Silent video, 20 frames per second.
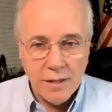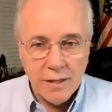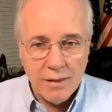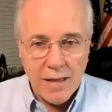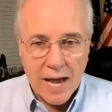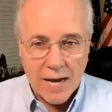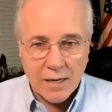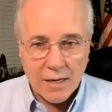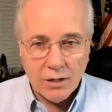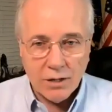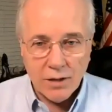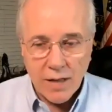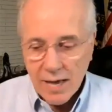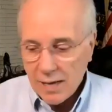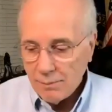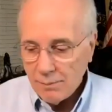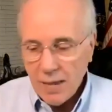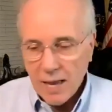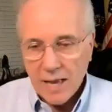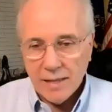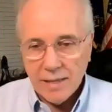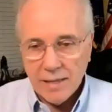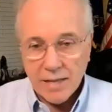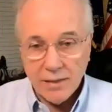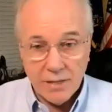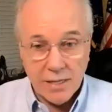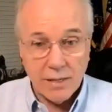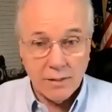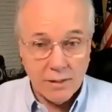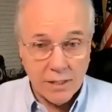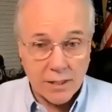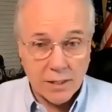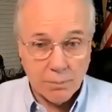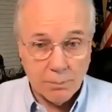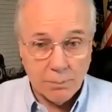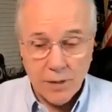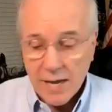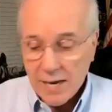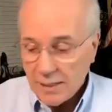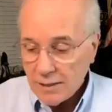that claim and, and the, the
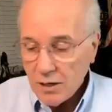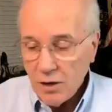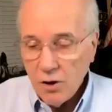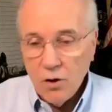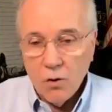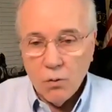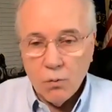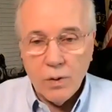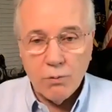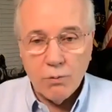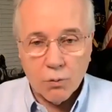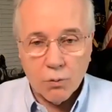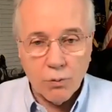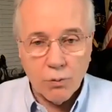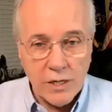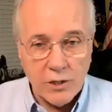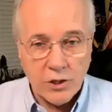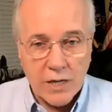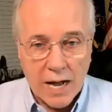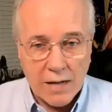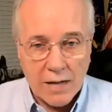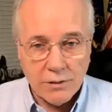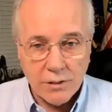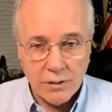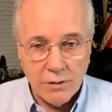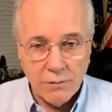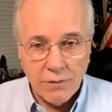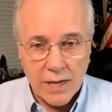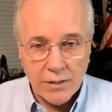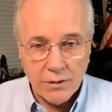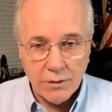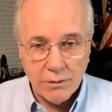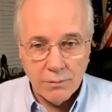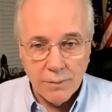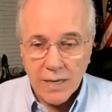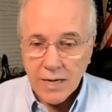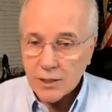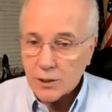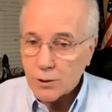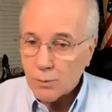complaint we will reach out to the vendor
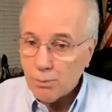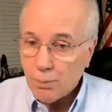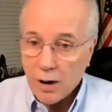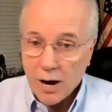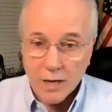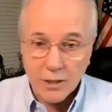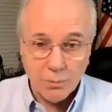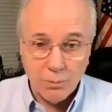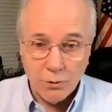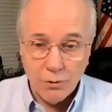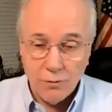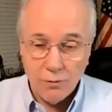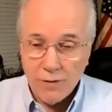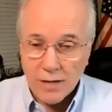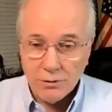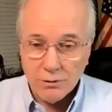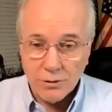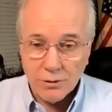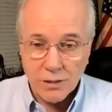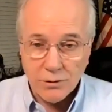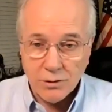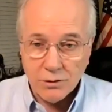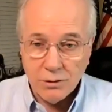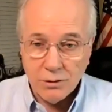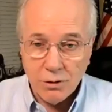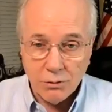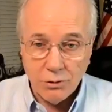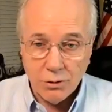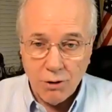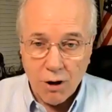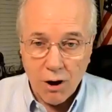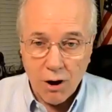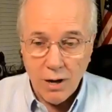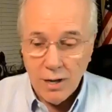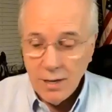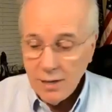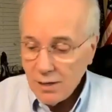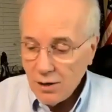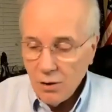it's possible the vendor doesn't know the law